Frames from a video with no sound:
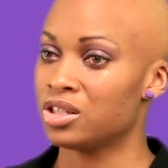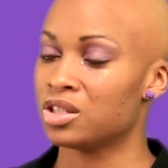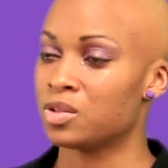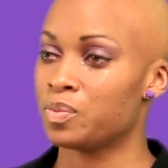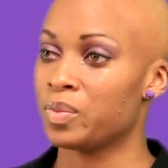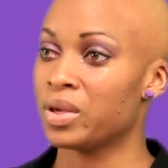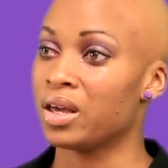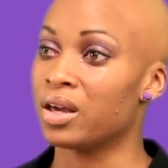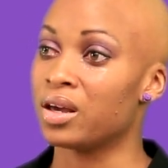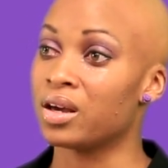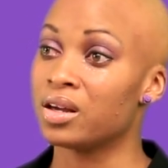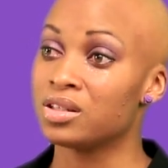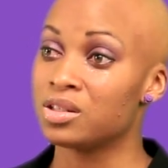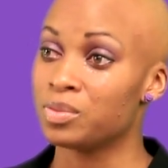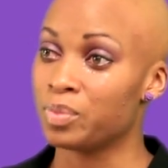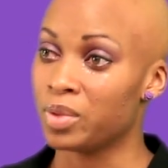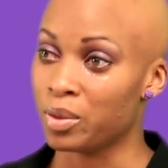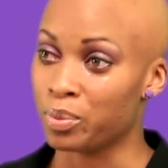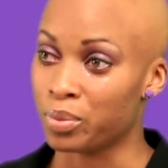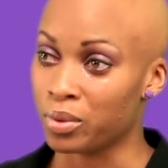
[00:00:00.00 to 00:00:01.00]
just being good
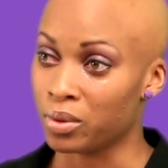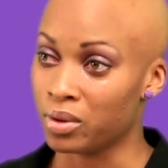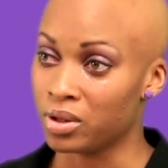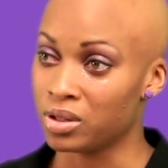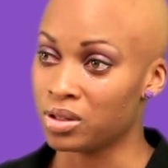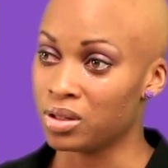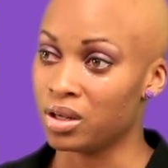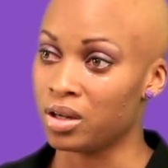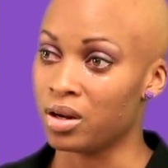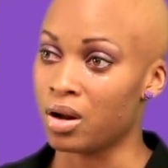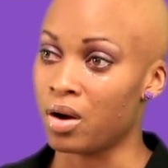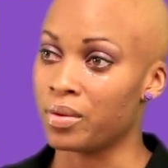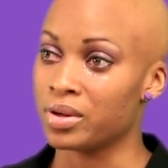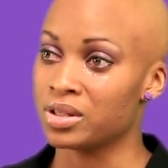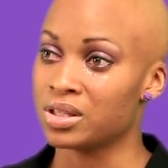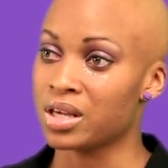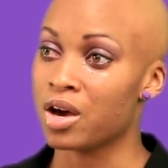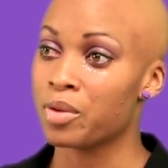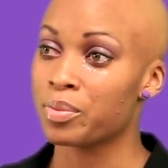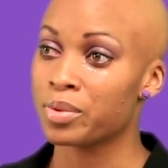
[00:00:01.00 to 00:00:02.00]
to people and
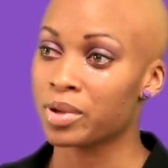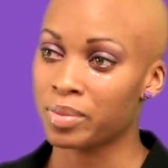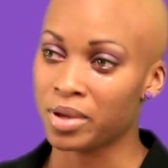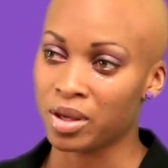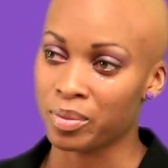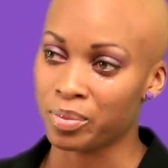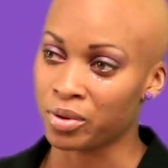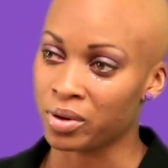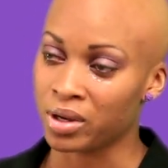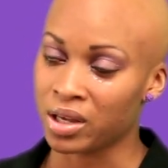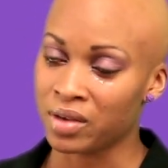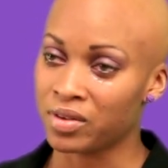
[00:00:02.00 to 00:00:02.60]
always helping people,